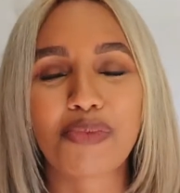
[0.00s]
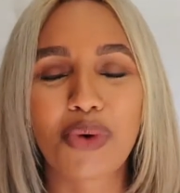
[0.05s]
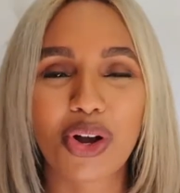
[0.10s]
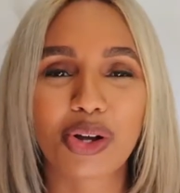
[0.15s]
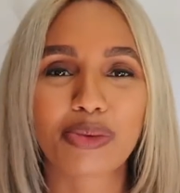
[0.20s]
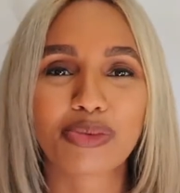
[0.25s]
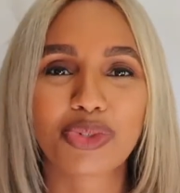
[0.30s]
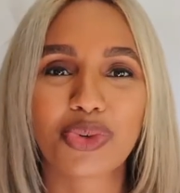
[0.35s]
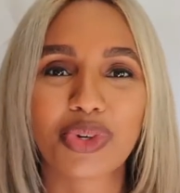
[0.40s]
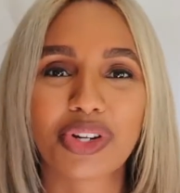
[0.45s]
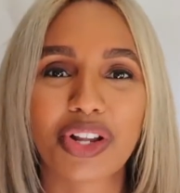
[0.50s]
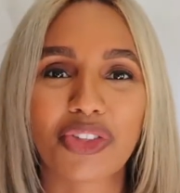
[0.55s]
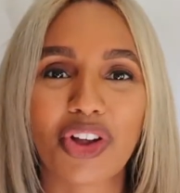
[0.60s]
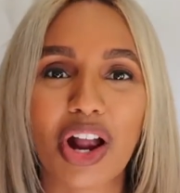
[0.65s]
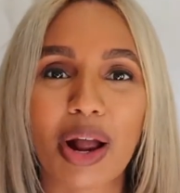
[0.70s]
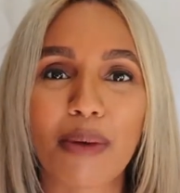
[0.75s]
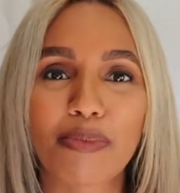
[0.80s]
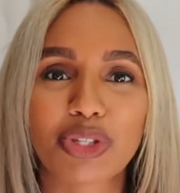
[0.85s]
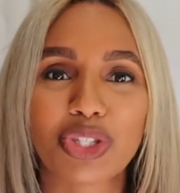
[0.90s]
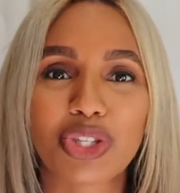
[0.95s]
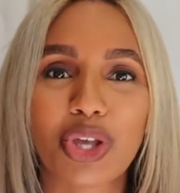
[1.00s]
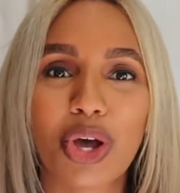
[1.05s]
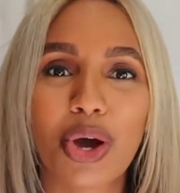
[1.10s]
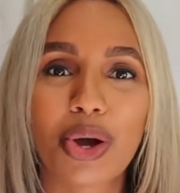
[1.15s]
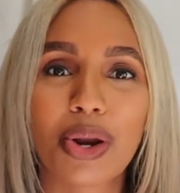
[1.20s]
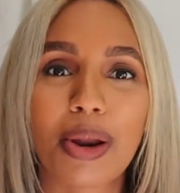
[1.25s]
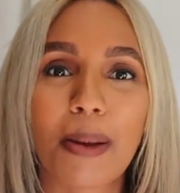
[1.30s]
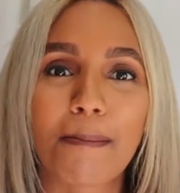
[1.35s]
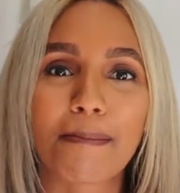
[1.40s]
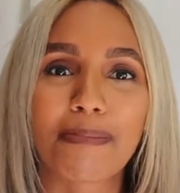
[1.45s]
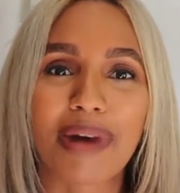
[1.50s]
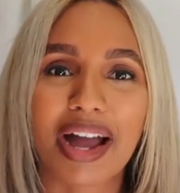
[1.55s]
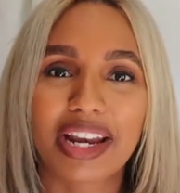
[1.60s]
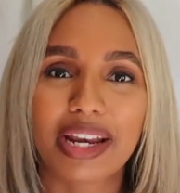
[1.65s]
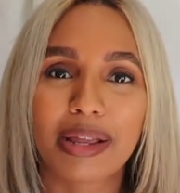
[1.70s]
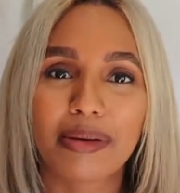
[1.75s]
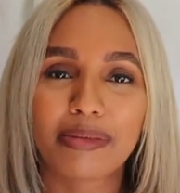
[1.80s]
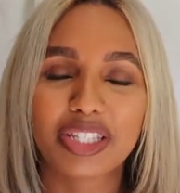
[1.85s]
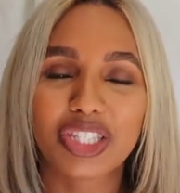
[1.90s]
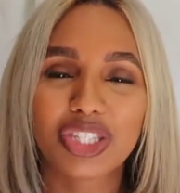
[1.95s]
Welcome to another episode. My
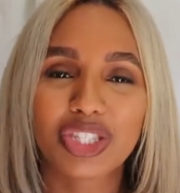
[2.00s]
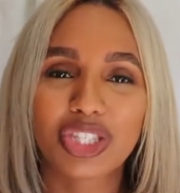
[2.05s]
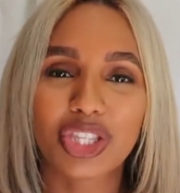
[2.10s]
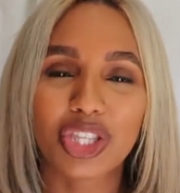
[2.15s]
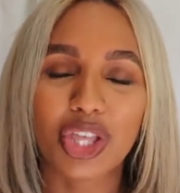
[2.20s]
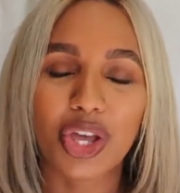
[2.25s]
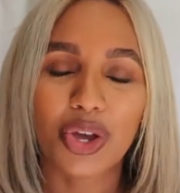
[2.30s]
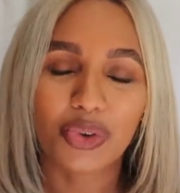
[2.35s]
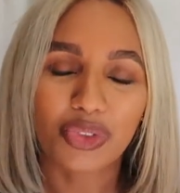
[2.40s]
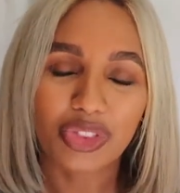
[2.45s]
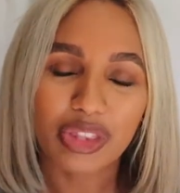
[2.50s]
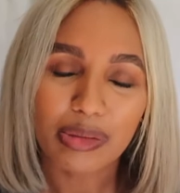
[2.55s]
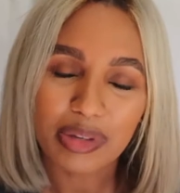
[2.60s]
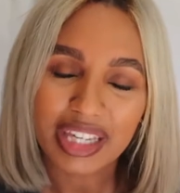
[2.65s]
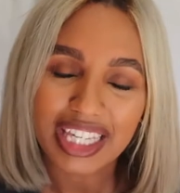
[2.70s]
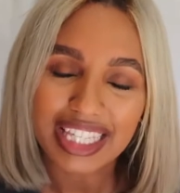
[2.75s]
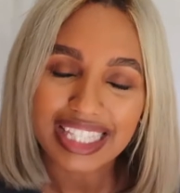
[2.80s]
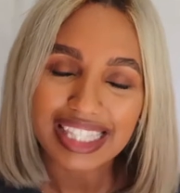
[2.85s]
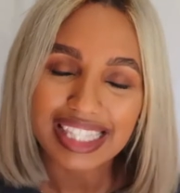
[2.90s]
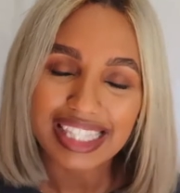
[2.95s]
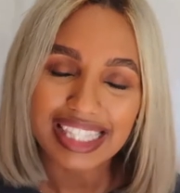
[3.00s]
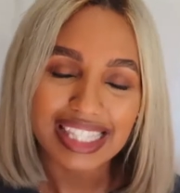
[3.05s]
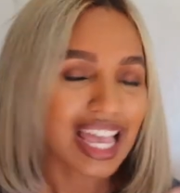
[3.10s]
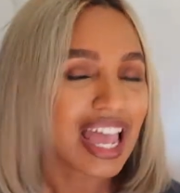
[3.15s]
name is Sloan the Beast,